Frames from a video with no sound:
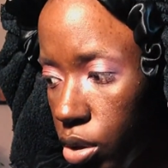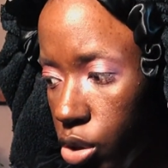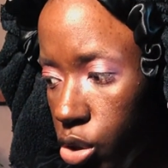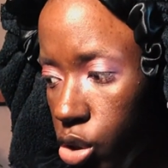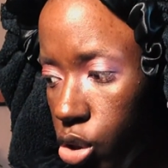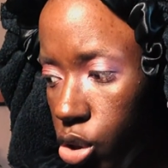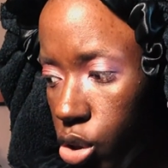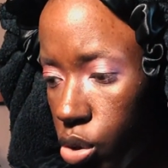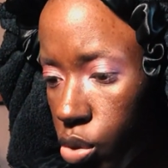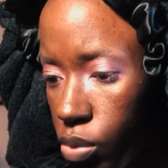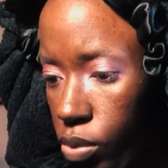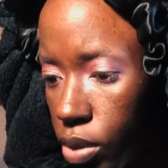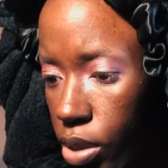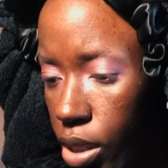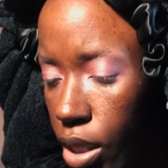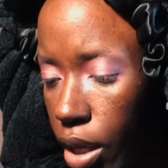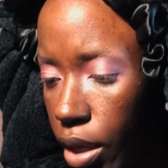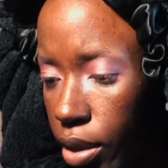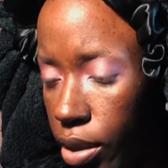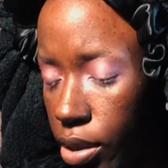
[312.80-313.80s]

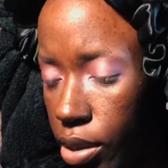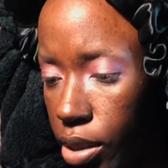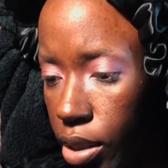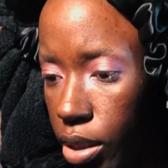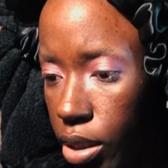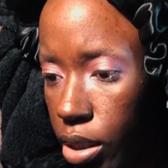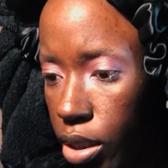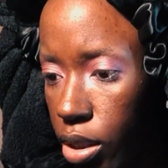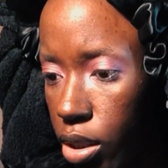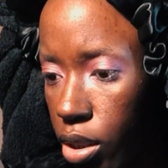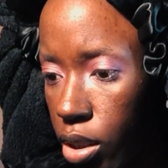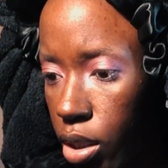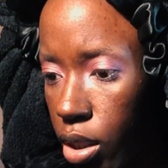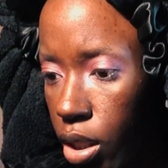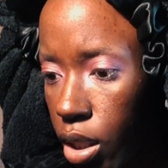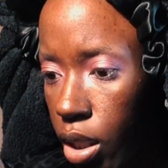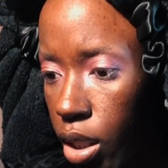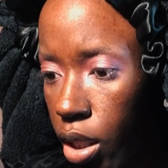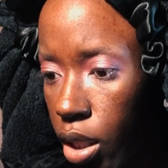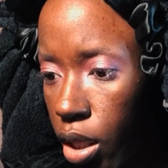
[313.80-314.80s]
shoots I did,
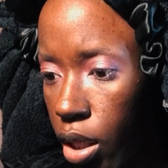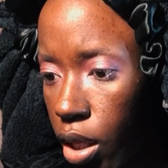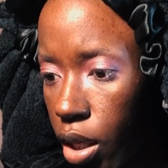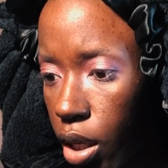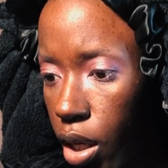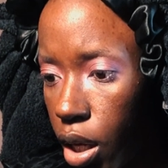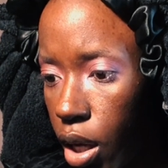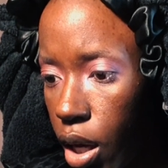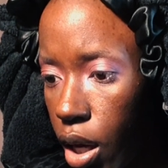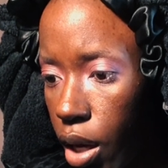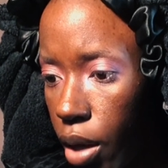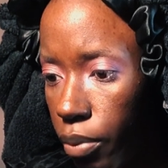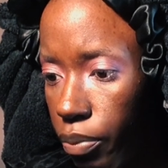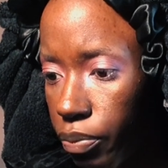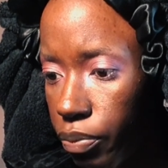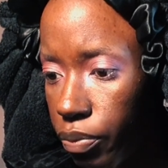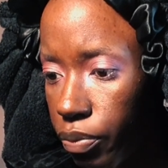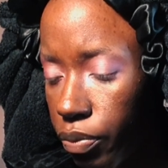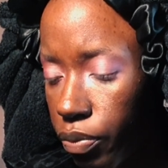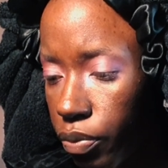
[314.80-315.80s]

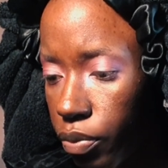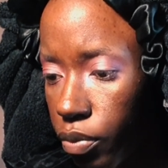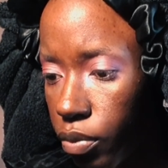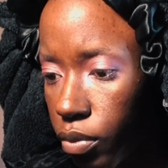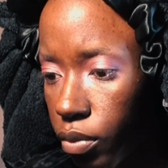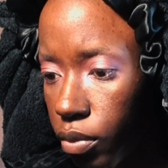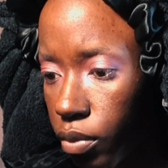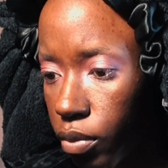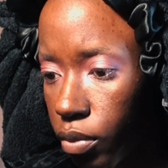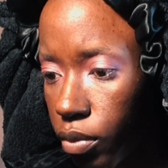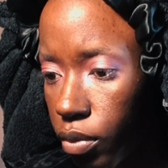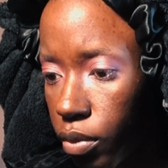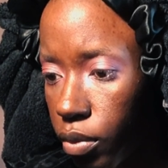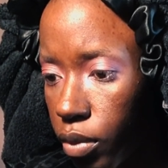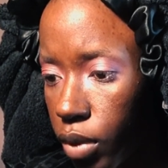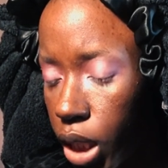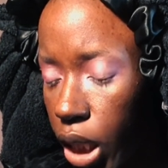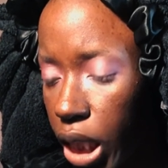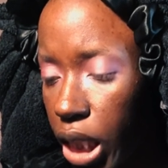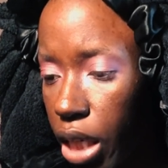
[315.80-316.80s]
I
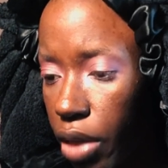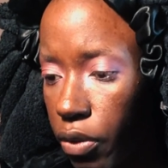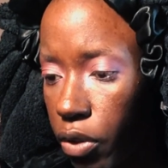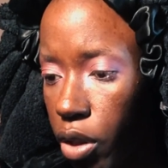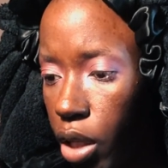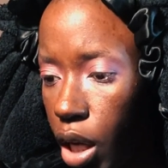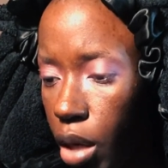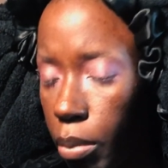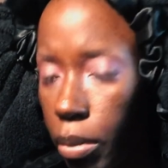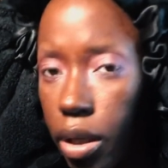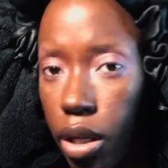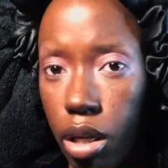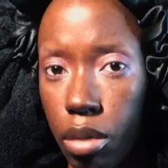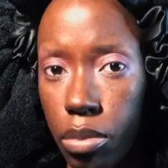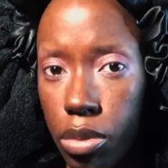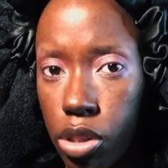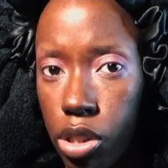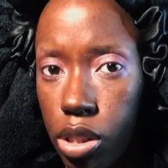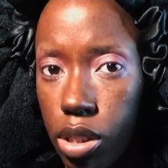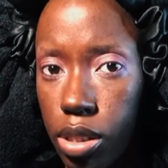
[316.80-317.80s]
never got my
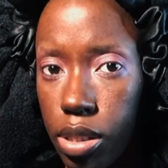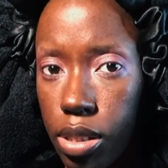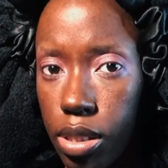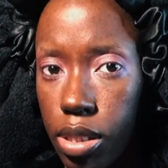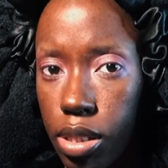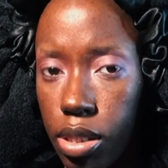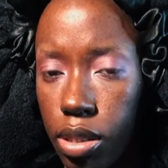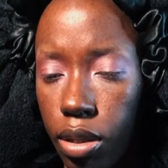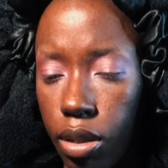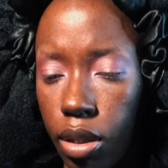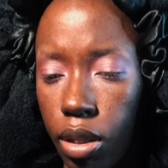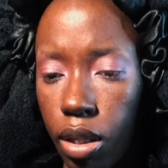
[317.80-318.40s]
images.